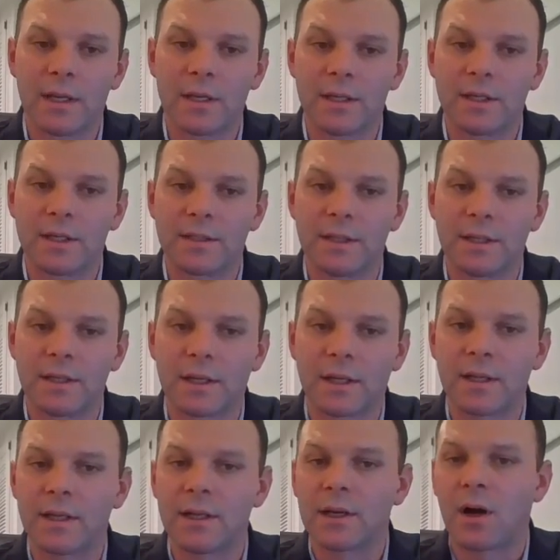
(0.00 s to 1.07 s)
is
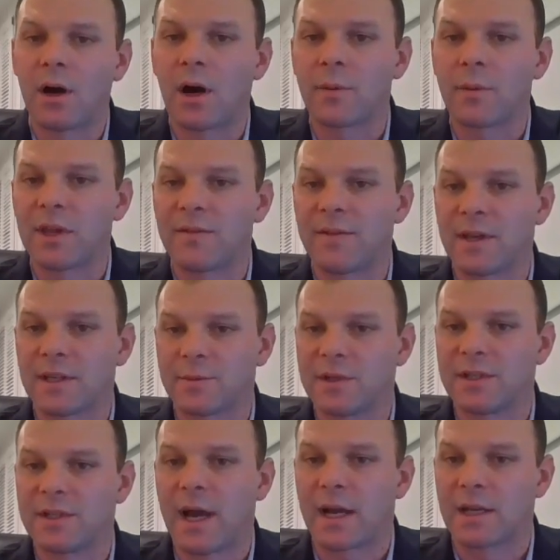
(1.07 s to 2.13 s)
the Clean Economy
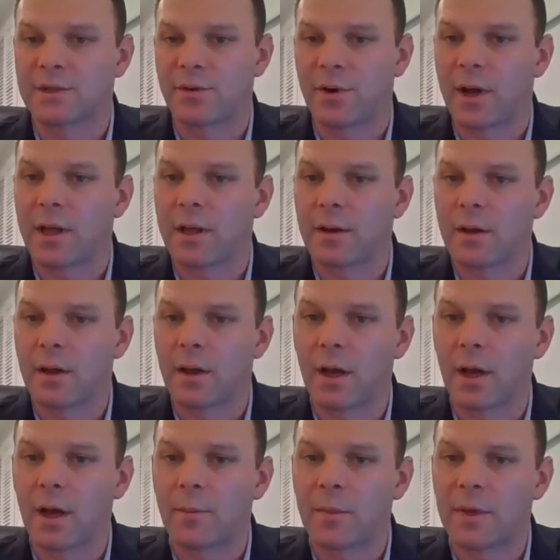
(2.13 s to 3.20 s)
Investment Tax Credit.
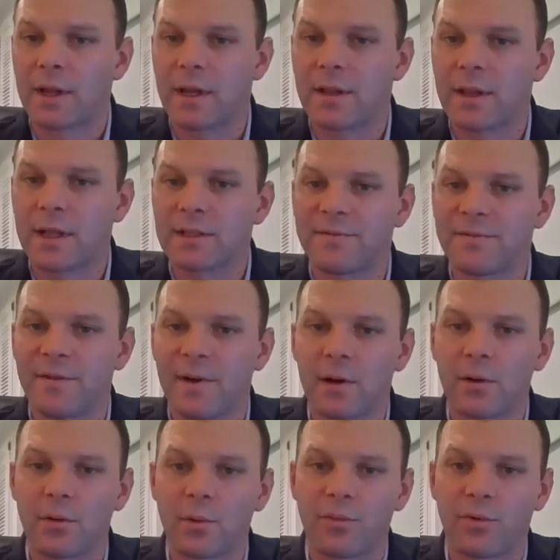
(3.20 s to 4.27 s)
And that's a
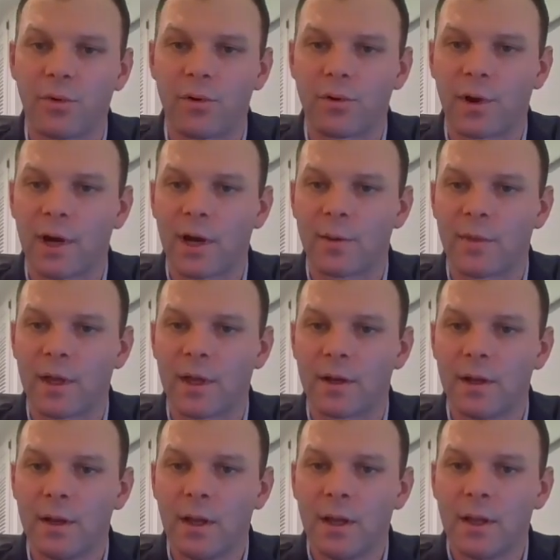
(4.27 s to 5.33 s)
federal program
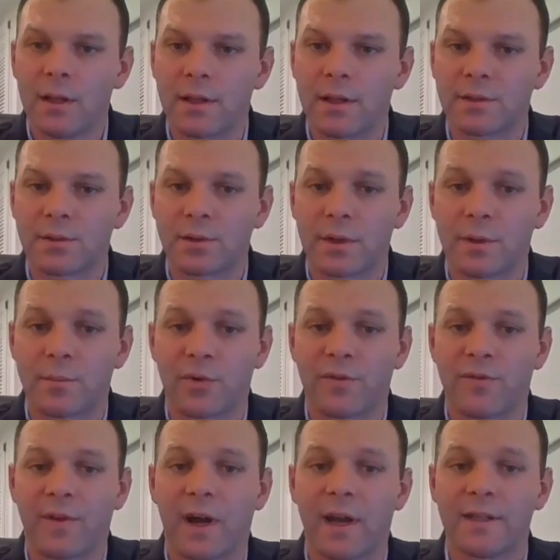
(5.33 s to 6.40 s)
that sort of
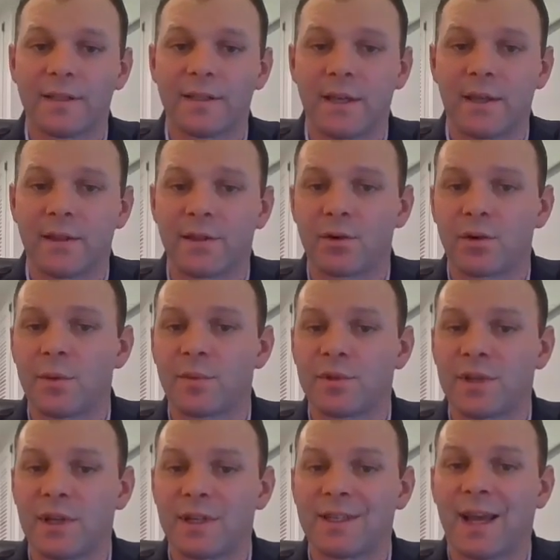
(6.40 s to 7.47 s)
provides a
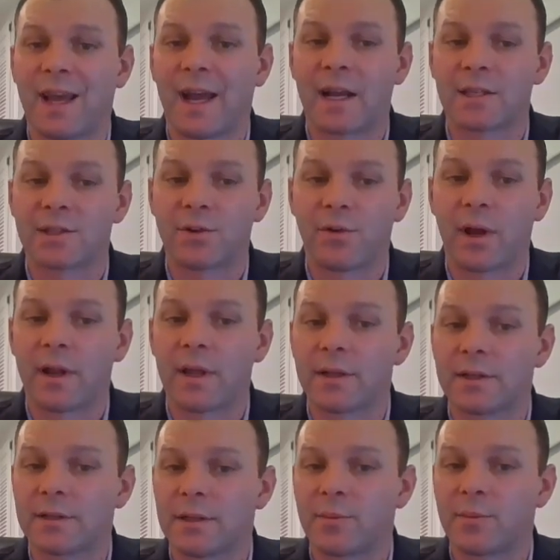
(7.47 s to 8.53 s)
30% tax
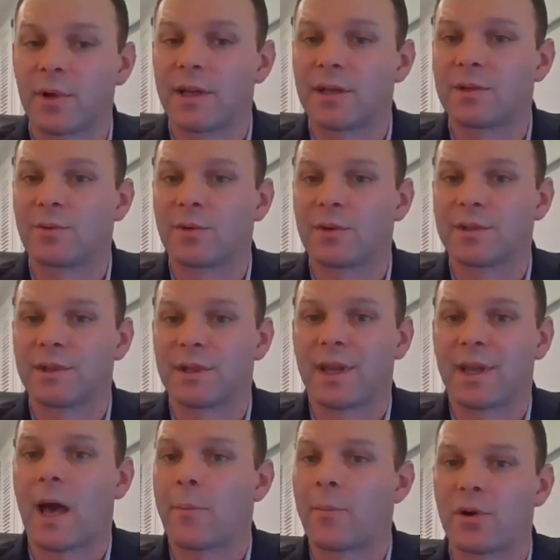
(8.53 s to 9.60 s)
credit applied towards the
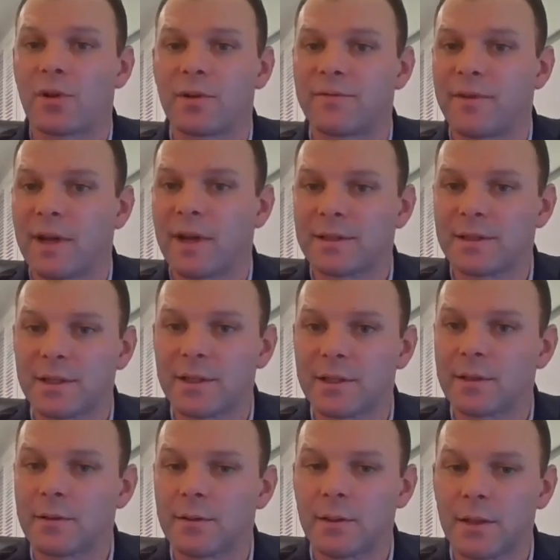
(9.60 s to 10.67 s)
capital
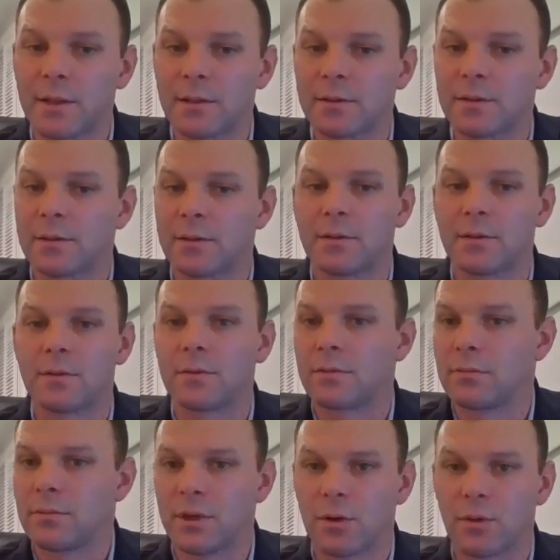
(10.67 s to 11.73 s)
invested
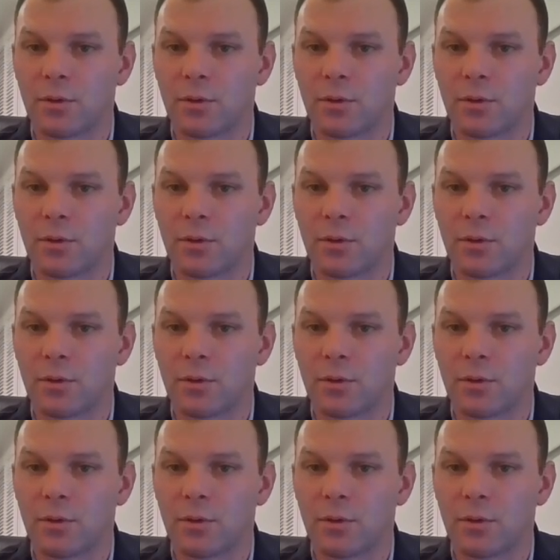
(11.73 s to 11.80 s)
into,